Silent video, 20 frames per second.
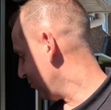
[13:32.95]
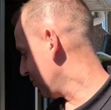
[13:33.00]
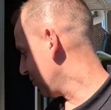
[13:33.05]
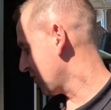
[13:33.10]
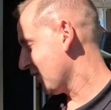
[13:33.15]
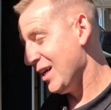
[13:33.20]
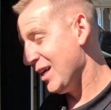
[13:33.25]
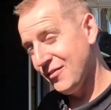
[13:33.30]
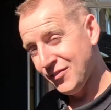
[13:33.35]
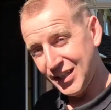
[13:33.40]
also
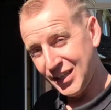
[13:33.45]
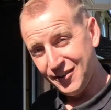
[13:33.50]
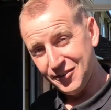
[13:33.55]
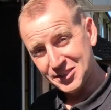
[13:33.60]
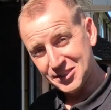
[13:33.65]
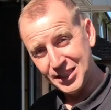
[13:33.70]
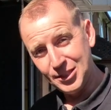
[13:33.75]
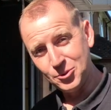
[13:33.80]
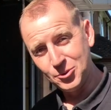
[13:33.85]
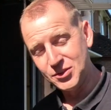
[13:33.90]
have in here is
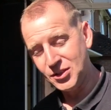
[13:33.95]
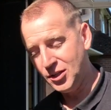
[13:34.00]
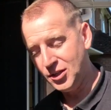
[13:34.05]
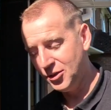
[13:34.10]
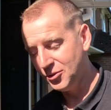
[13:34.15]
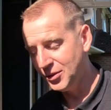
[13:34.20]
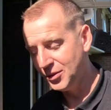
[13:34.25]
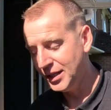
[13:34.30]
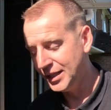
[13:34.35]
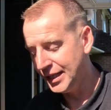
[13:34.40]
a little
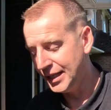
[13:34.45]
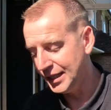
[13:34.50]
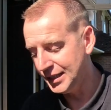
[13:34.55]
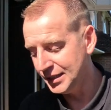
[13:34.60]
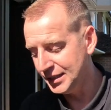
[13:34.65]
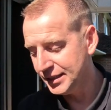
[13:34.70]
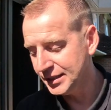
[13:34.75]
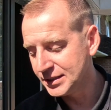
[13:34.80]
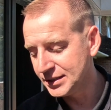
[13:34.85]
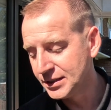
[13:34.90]
dial, and that
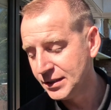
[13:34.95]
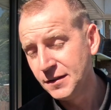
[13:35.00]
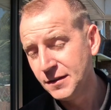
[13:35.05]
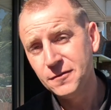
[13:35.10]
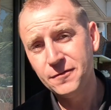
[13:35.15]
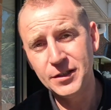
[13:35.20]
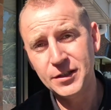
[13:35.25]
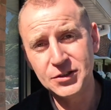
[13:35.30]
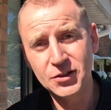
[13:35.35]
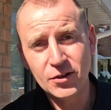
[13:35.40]
is
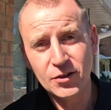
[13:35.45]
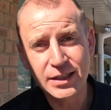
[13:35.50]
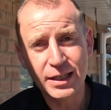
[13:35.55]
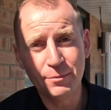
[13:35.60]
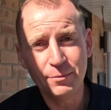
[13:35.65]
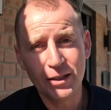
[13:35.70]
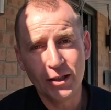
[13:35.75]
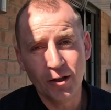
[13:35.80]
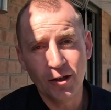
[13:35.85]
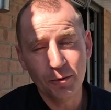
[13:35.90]
for the
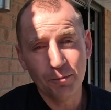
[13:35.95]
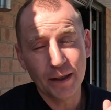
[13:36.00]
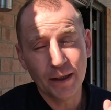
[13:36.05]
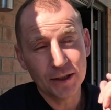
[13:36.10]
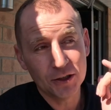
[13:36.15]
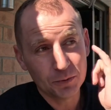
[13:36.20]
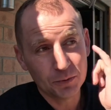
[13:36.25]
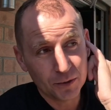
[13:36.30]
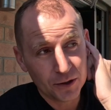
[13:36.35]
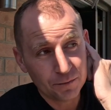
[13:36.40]
dynamic load
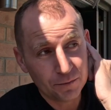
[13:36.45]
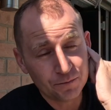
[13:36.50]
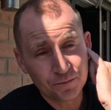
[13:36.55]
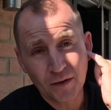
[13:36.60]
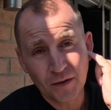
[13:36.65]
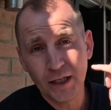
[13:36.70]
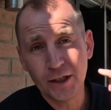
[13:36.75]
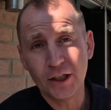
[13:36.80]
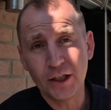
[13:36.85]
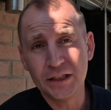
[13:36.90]
management.
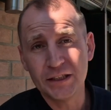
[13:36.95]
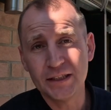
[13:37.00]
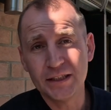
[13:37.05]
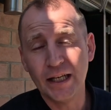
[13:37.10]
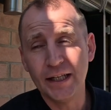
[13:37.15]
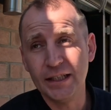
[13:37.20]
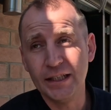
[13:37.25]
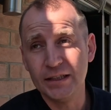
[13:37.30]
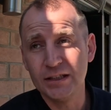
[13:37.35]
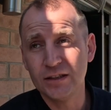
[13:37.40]
And you can
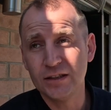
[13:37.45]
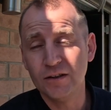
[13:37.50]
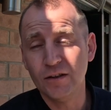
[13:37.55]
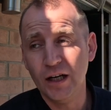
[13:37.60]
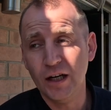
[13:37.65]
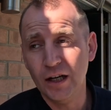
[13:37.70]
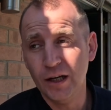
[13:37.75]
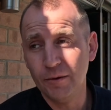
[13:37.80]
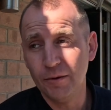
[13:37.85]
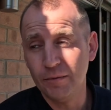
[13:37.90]
set this,
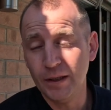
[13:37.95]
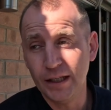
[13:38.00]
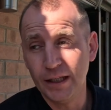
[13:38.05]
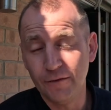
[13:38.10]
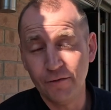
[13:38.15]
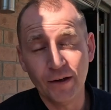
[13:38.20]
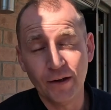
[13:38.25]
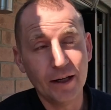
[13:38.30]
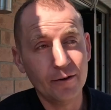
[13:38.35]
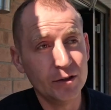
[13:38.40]
um, and it
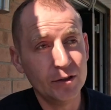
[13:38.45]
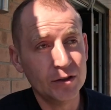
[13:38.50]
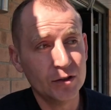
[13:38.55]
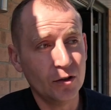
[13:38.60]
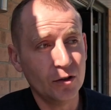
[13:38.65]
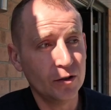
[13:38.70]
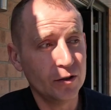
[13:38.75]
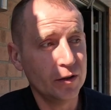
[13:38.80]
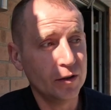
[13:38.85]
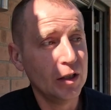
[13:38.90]
varies
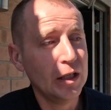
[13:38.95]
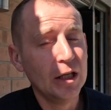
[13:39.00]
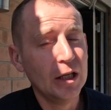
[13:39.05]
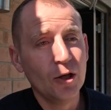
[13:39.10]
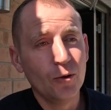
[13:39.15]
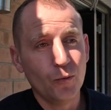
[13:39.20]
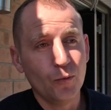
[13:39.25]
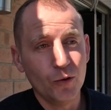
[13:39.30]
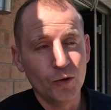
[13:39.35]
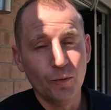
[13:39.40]
on
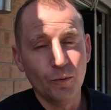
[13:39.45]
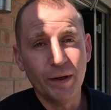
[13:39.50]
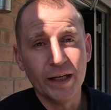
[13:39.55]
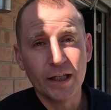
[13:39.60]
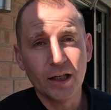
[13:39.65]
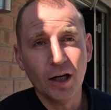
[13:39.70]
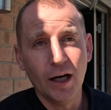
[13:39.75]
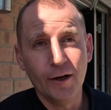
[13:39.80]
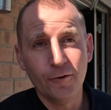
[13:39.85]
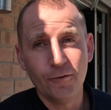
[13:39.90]
what your main
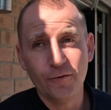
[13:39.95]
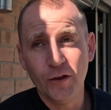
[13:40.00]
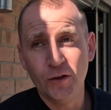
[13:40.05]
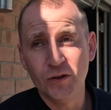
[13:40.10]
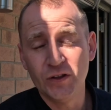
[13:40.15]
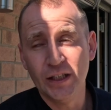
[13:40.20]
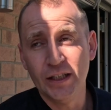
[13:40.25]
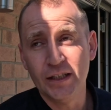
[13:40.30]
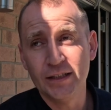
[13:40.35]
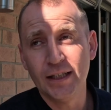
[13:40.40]
cutout
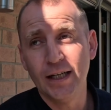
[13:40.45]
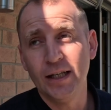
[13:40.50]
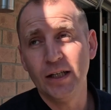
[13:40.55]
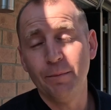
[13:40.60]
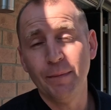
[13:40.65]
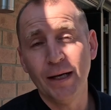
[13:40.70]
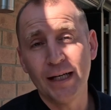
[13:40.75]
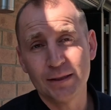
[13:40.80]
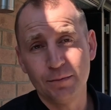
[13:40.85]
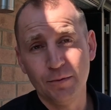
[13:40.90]
fuse is and the
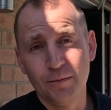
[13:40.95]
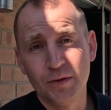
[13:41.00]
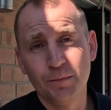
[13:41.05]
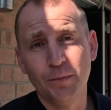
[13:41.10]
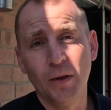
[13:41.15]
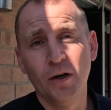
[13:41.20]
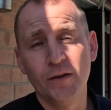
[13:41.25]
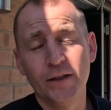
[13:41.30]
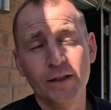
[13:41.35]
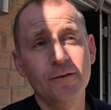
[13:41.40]
maximum
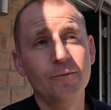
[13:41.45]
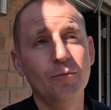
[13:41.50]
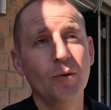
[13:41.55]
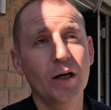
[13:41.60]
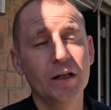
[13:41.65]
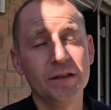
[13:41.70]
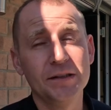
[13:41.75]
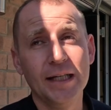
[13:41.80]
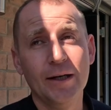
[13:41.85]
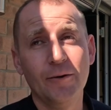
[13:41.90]
demand that you've
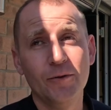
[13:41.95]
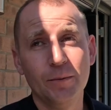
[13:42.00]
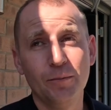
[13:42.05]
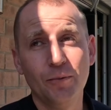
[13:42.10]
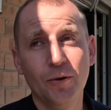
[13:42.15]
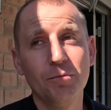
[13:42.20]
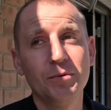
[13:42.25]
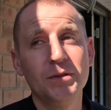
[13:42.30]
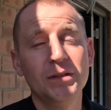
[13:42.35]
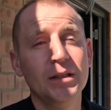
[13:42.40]
worked out on the
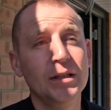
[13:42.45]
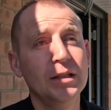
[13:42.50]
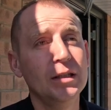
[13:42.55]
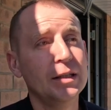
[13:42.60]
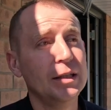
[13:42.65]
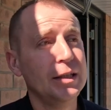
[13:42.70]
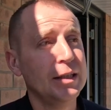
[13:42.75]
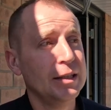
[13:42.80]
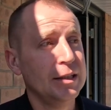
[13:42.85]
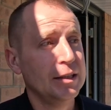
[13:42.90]
property.
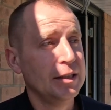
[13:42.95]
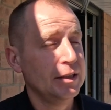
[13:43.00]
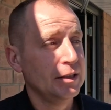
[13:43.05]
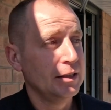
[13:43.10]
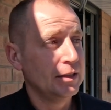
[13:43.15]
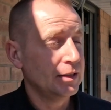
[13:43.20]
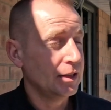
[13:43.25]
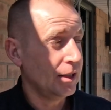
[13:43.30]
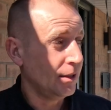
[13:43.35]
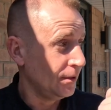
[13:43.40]

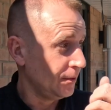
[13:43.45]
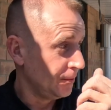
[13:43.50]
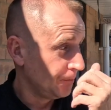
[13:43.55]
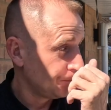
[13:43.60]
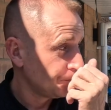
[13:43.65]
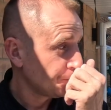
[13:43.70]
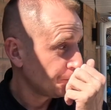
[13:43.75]
So you